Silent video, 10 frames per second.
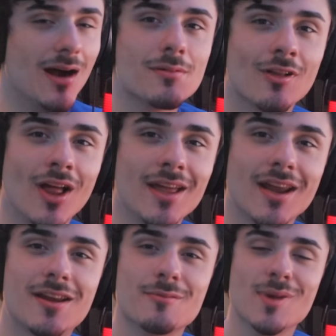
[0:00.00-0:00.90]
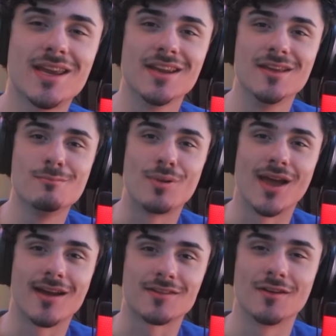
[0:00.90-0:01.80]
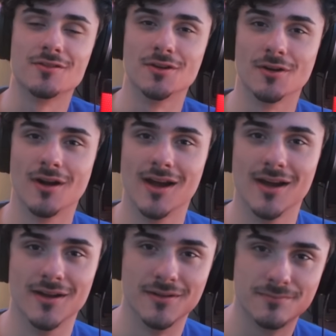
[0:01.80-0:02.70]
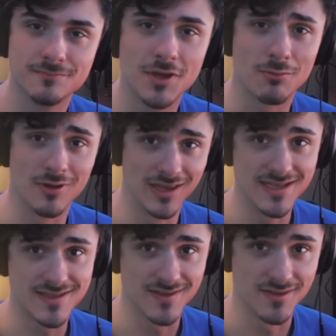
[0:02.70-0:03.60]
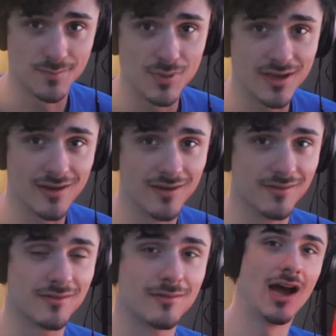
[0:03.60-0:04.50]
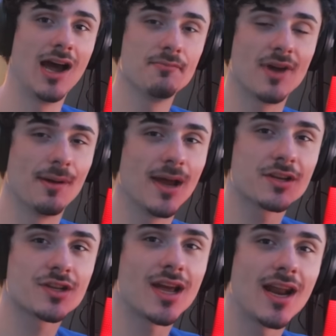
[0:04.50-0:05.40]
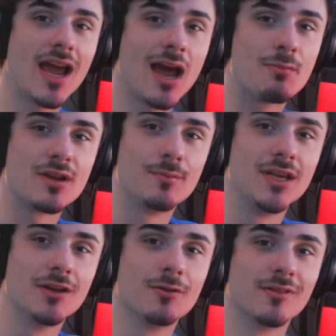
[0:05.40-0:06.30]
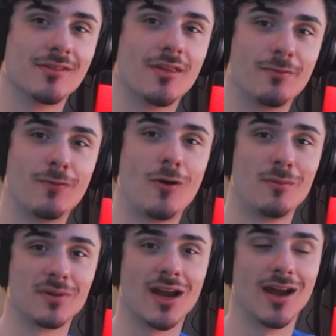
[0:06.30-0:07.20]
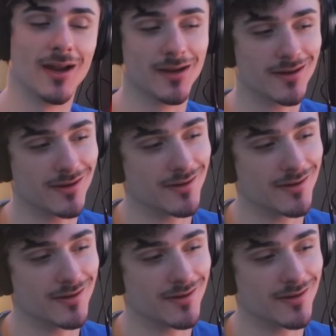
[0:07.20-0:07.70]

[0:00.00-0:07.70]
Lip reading: I'm glad I could make an impact on your releases, because I'm actually kind of happy to be known as the farm guy.